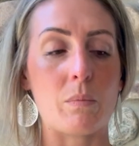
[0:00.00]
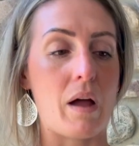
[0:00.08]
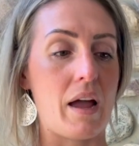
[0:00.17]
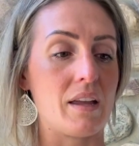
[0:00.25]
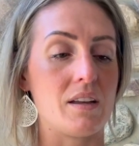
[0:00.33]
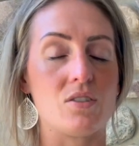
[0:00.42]

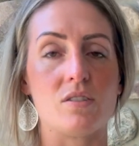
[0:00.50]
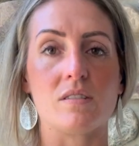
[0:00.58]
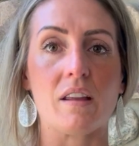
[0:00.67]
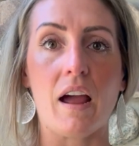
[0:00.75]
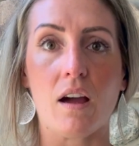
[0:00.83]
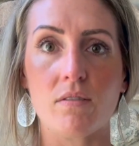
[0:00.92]
I can just
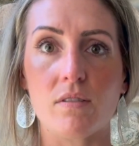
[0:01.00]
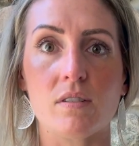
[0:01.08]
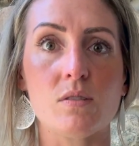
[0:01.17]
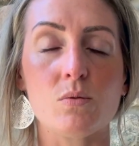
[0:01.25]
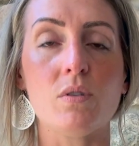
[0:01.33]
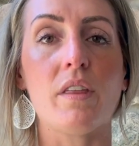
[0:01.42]
have the
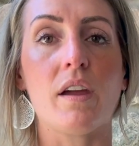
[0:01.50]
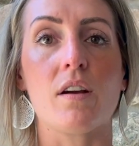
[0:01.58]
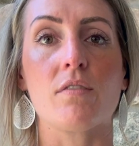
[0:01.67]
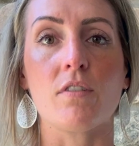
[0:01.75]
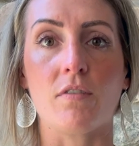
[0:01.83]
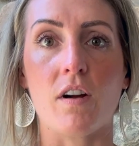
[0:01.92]
stool there
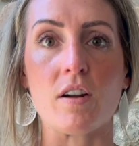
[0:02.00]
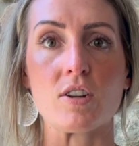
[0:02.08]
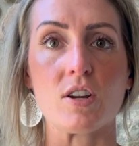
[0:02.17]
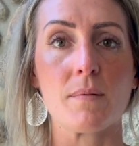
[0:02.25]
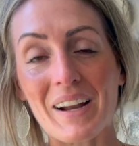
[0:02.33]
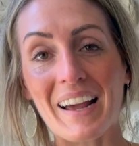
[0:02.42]
for
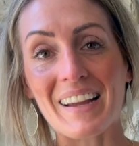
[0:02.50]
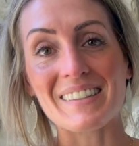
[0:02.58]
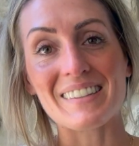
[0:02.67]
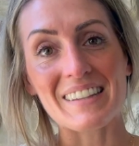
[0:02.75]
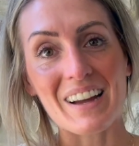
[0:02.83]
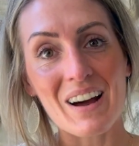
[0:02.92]
function. And I
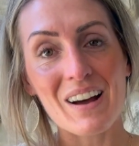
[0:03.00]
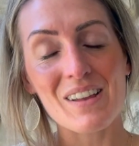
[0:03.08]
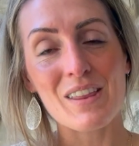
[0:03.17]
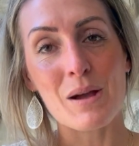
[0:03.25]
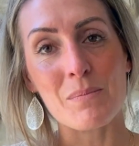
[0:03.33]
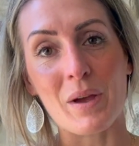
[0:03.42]
saw
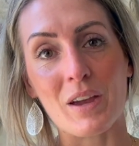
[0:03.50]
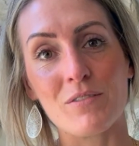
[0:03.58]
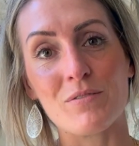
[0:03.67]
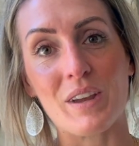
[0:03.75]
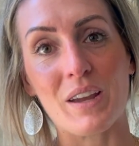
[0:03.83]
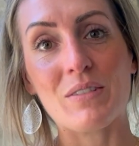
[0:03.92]
that my
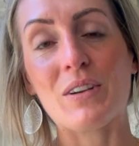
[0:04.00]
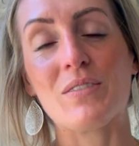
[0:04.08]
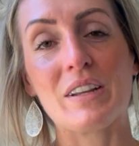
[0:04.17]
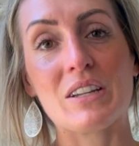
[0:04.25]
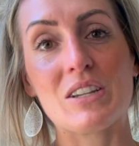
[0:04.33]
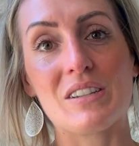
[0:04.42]
favorite
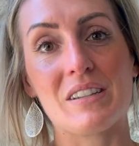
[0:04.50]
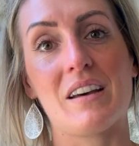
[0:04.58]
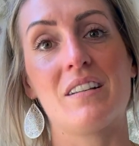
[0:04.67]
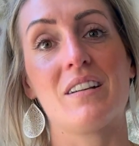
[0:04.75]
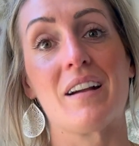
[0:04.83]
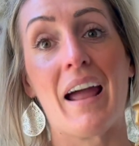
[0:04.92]
vintage
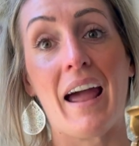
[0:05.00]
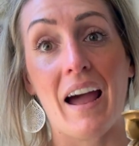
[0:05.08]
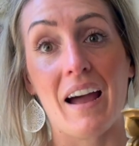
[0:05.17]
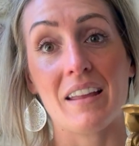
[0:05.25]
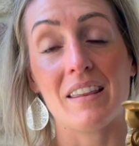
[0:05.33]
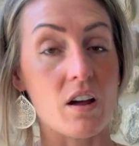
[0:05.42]
seller
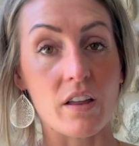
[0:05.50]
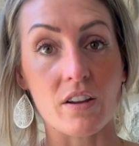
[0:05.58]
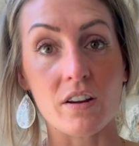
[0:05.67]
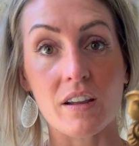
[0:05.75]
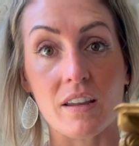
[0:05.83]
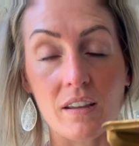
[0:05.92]
had
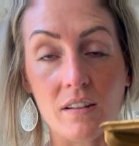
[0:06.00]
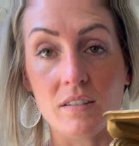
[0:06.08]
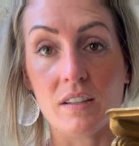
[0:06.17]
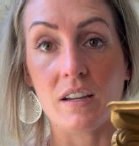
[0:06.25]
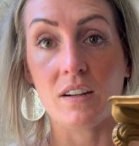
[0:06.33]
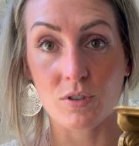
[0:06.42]
another
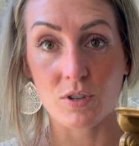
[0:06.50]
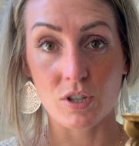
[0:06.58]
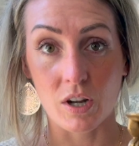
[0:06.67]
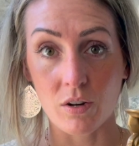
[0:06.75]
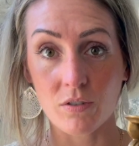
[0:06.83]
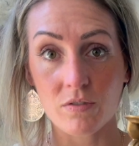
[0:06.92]
gilded
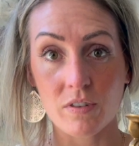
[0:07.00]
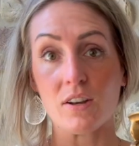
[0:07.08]
shelf.